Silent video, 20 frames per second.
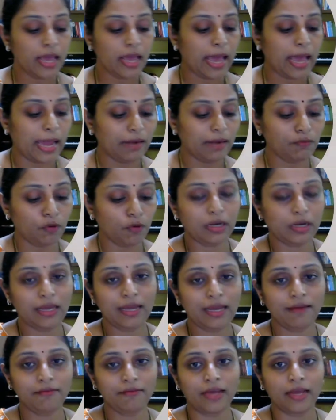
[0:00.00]
and what I
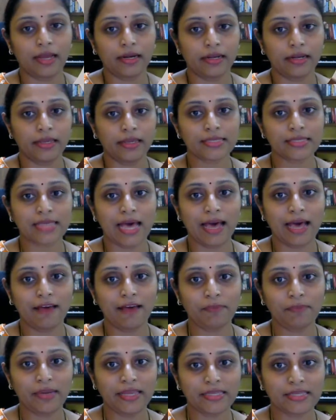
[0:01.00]
have done is I have
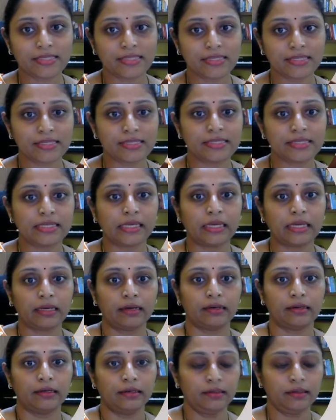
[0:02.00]
placed a
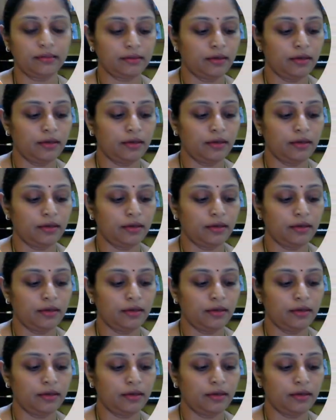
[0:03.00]
sticker